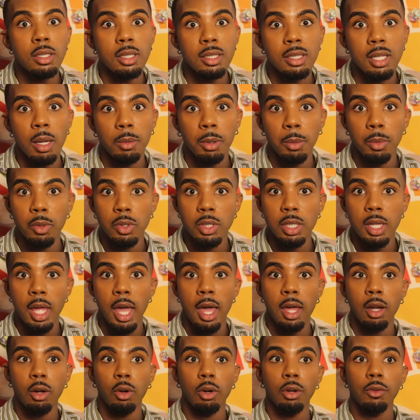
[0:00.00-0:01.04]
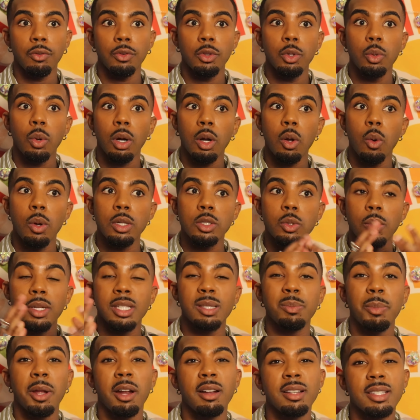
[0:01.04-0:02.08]
susceptible to that, or if you are going to
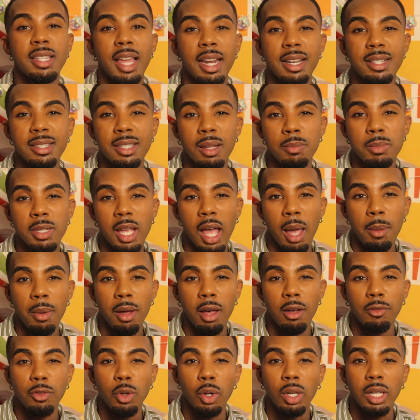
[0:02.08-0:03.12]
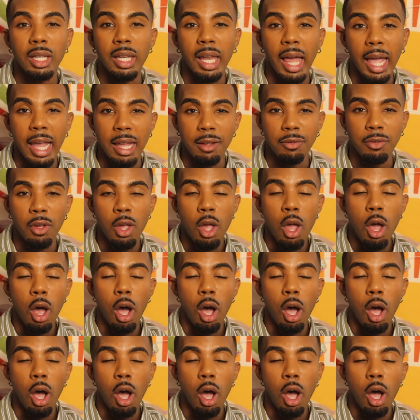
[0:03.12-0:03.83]
experience that in some time of your life.